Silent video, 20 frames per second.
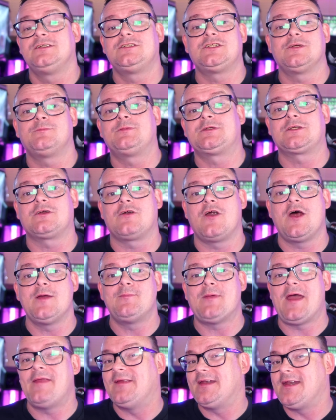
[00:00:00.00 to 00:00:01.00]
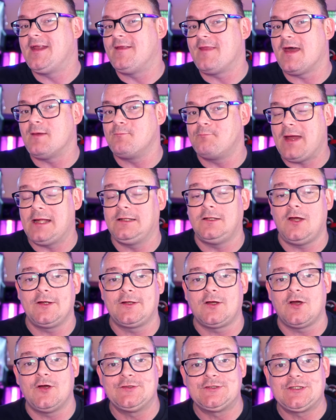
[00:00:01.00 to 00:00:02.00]
subscribe and then hit that bell
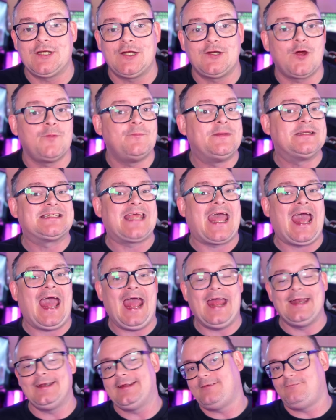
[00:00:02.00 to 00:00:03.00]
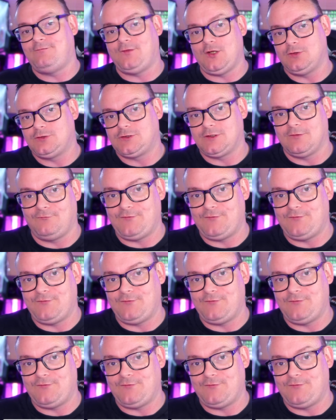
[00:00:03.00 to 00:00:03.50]
icon so you don't miss any future